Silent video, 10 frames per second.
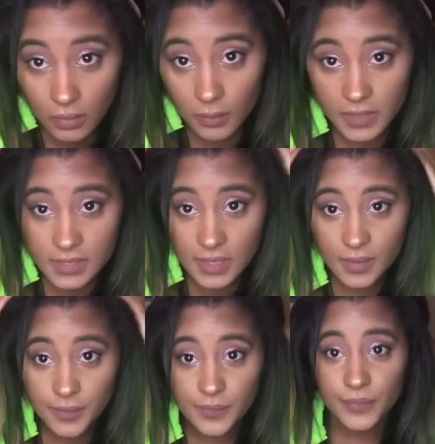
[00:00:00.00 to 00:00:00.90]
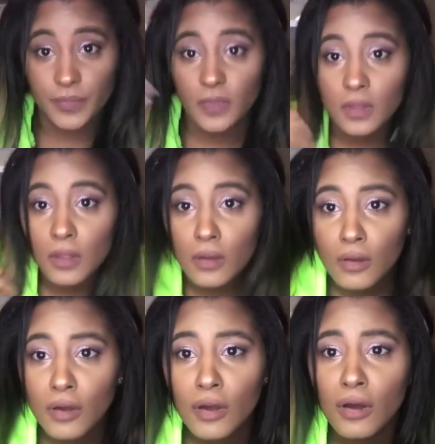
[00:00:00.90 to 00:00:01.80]
Let me see.
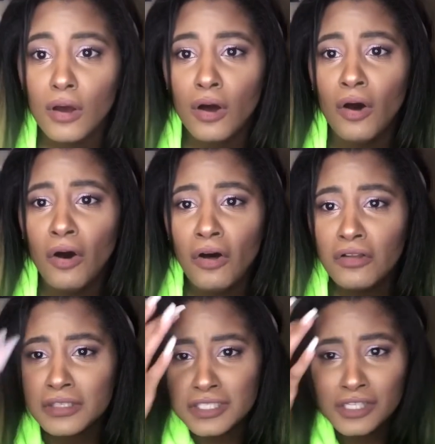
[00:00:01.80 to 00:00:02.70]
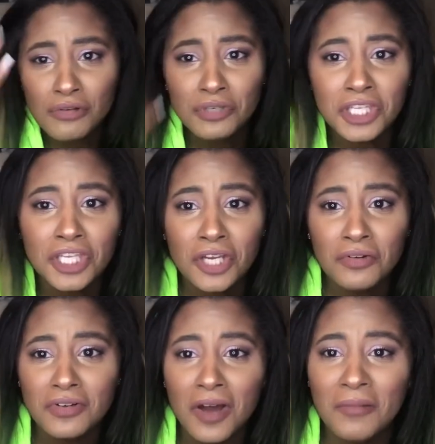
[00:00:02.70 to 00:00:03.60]
Oh, so
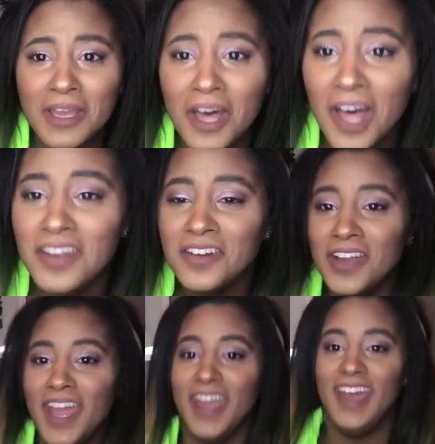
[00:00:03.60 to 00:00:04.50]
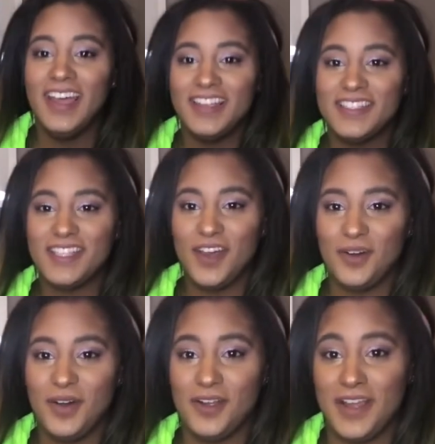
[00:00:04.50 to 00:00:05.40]
cute. Oh my God. Okay.
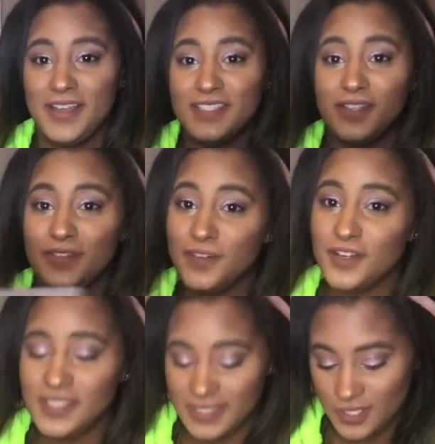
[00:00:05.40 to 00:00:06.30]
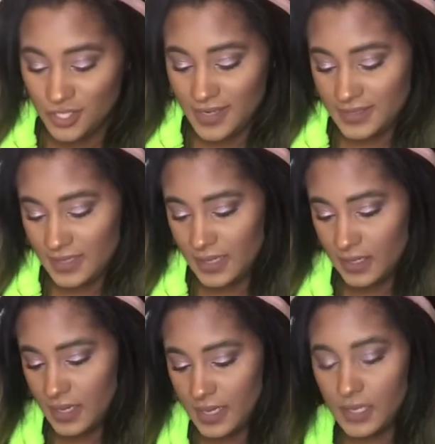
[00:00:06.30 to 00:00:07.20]
So, all right. So the first dress that I
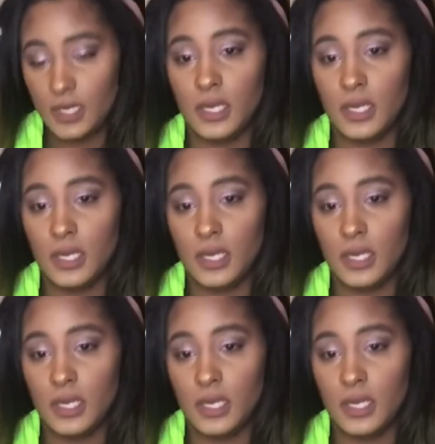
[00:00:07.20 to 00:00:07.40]
got